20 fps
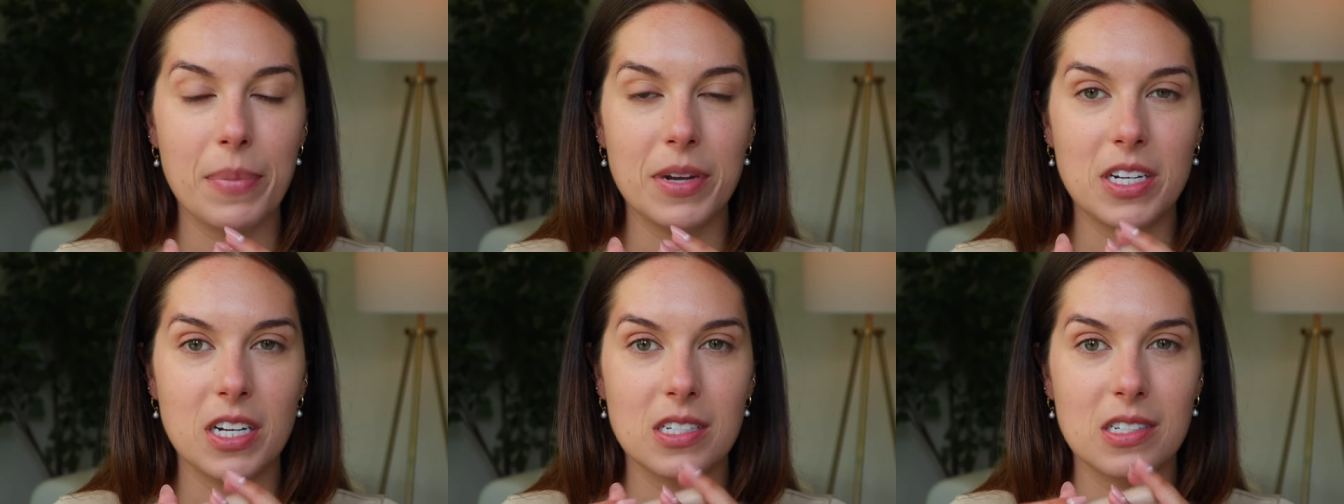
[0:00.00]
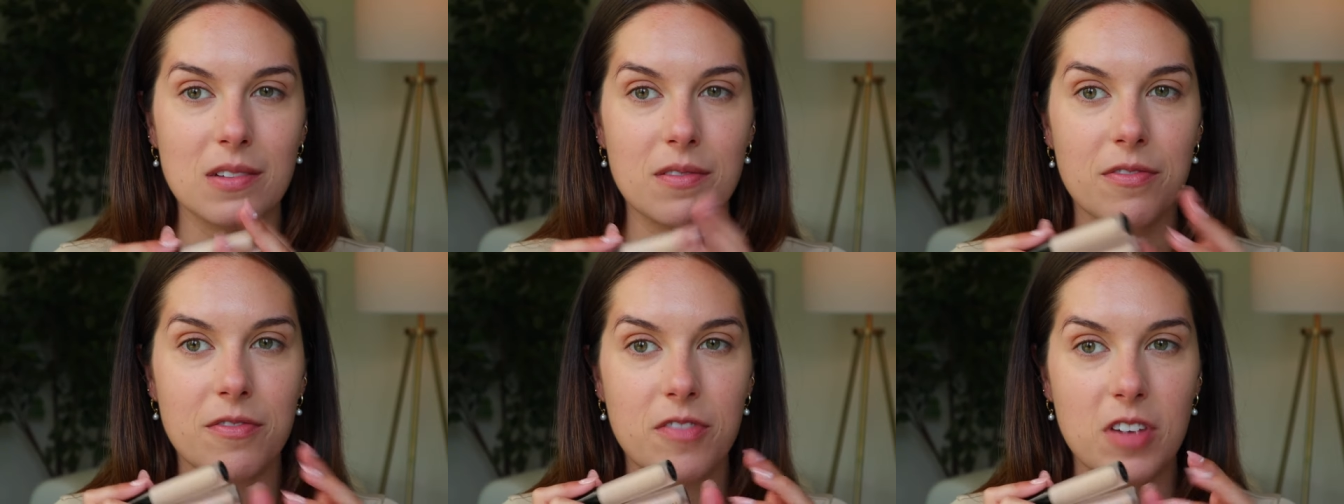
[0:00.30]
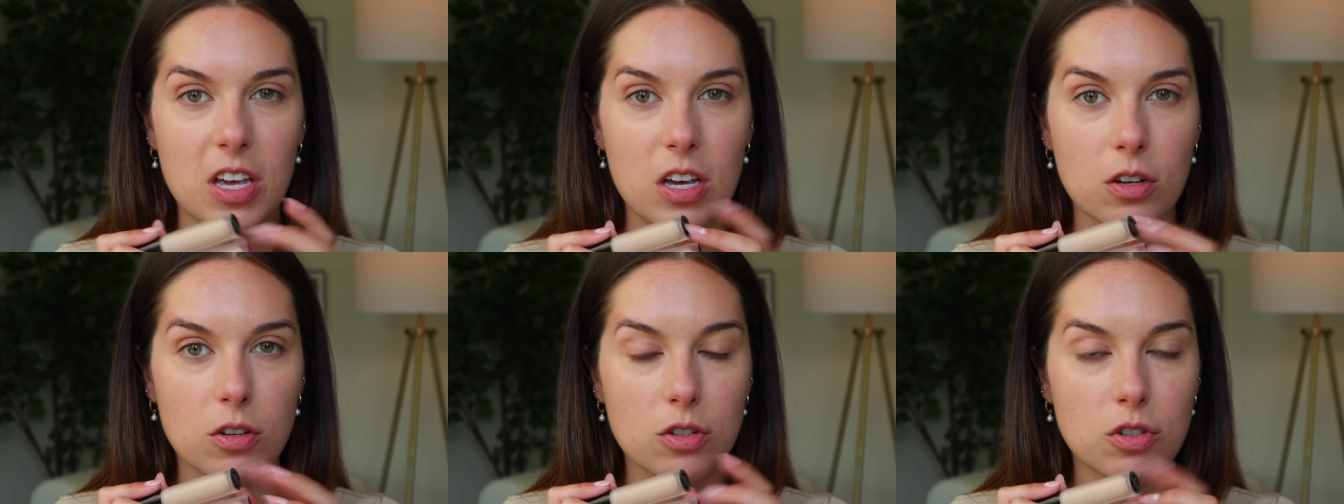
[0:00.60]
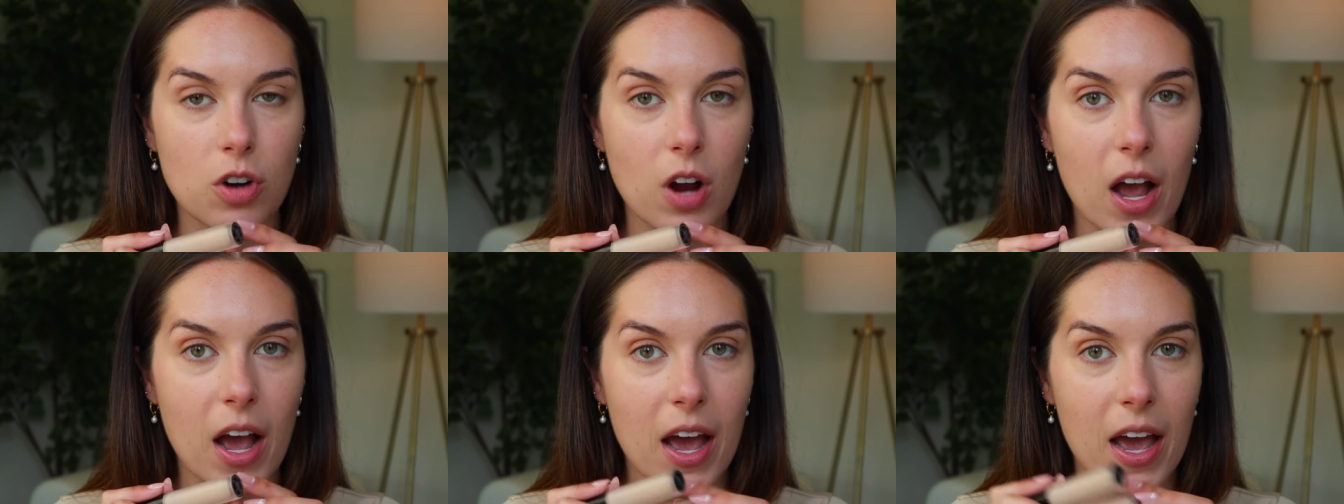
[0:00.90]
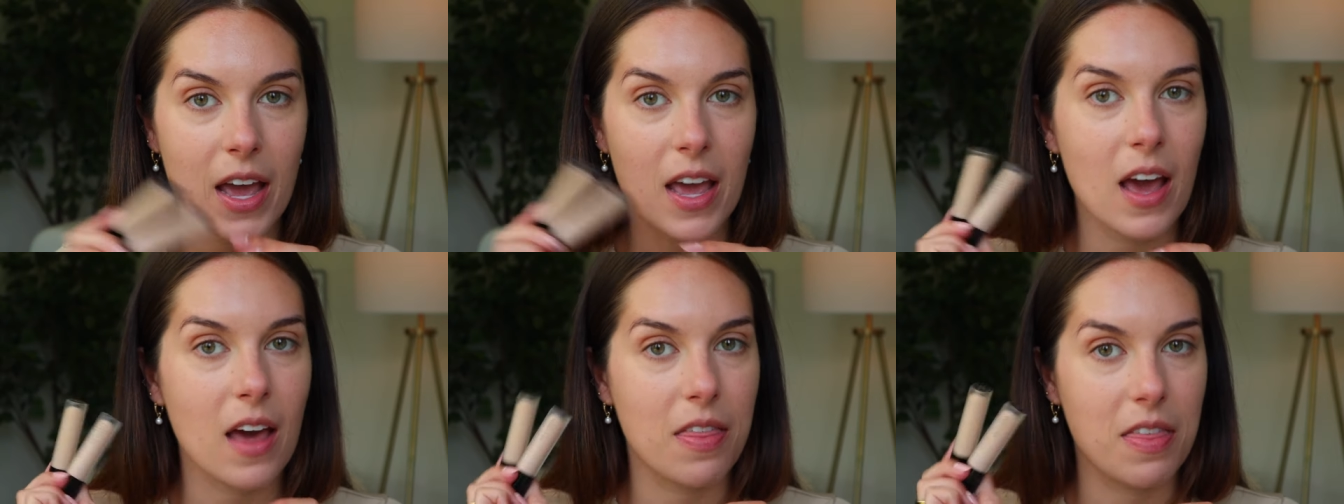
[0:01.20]
but doesn't feel
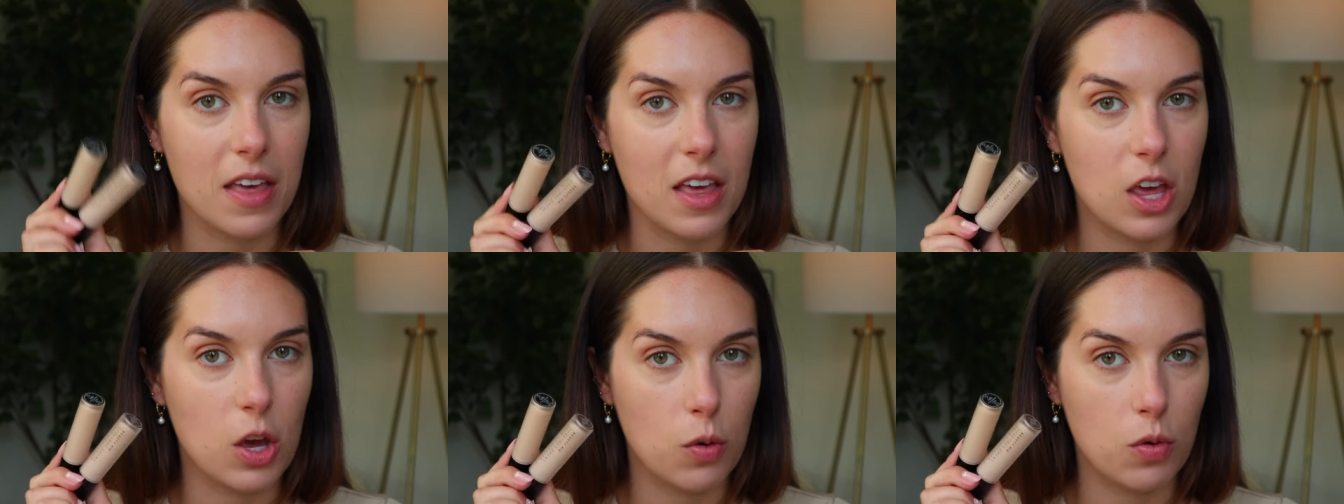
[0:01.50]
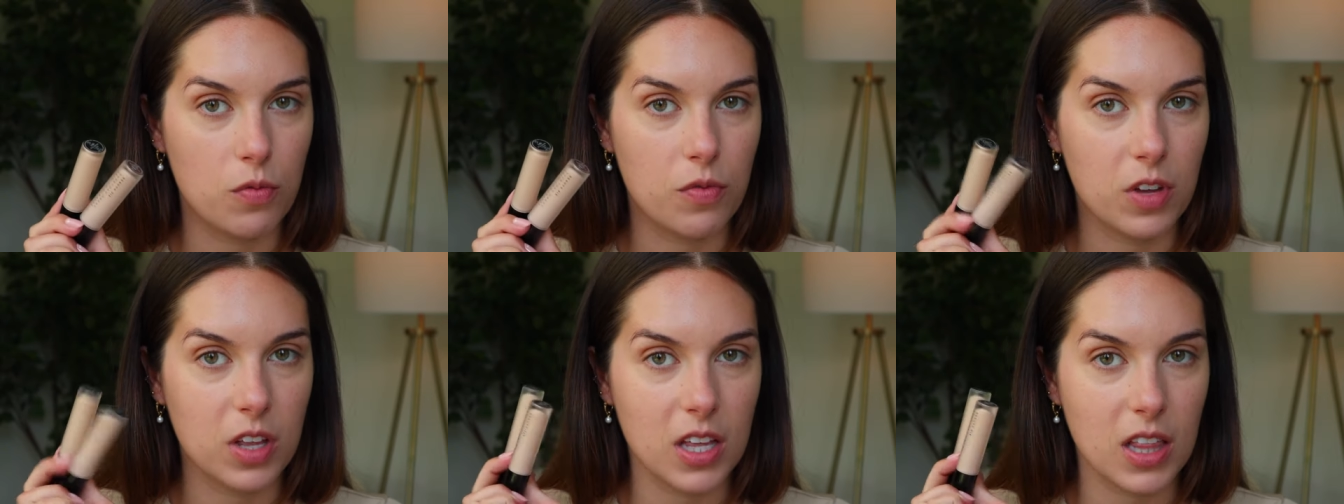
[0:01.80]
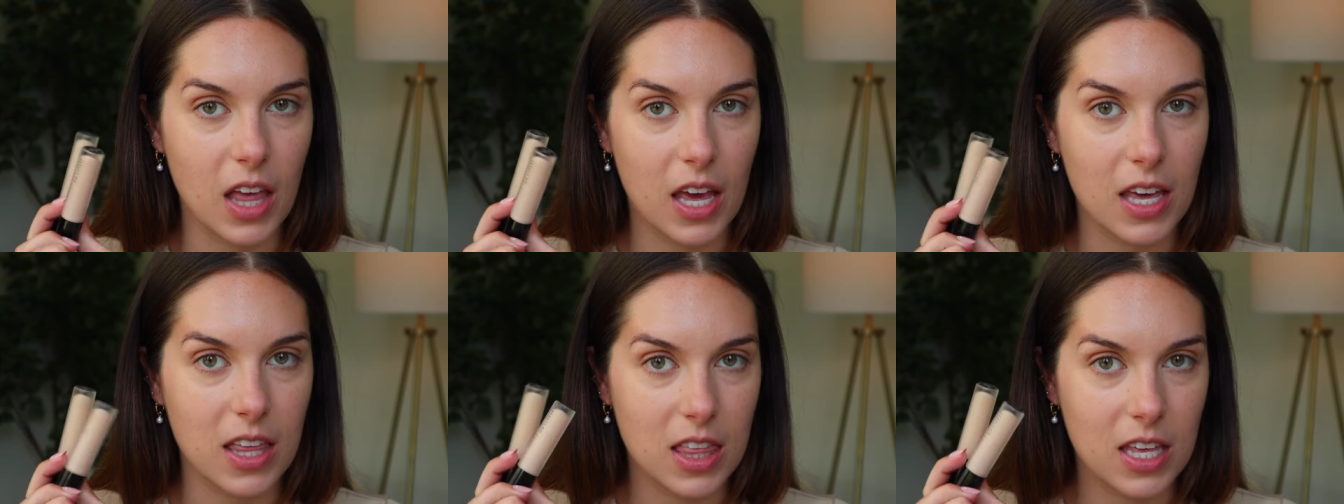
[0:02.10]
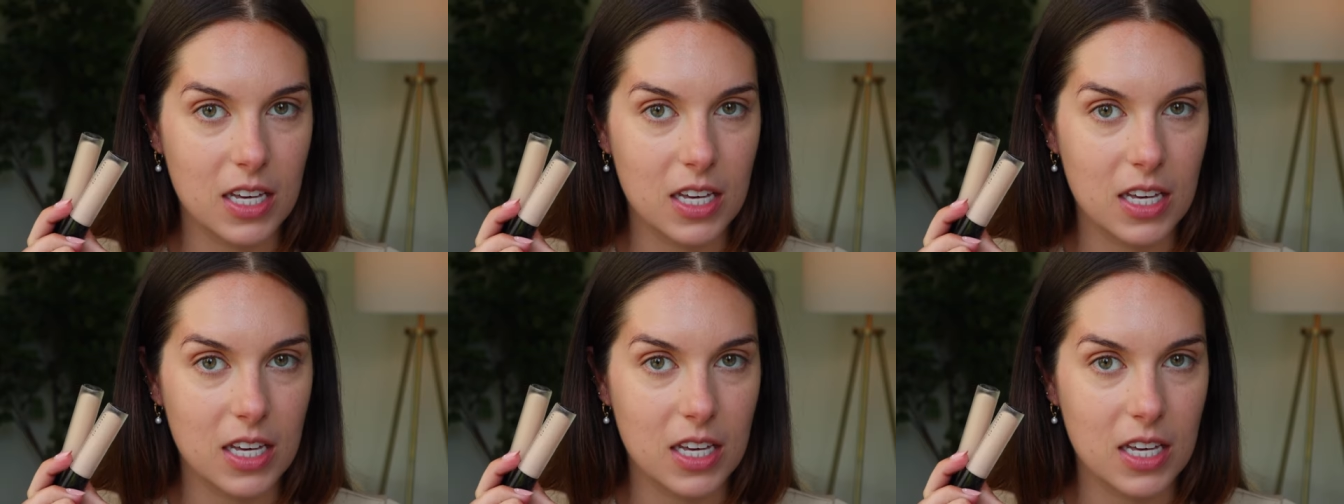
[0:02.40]
dry, I think you would really like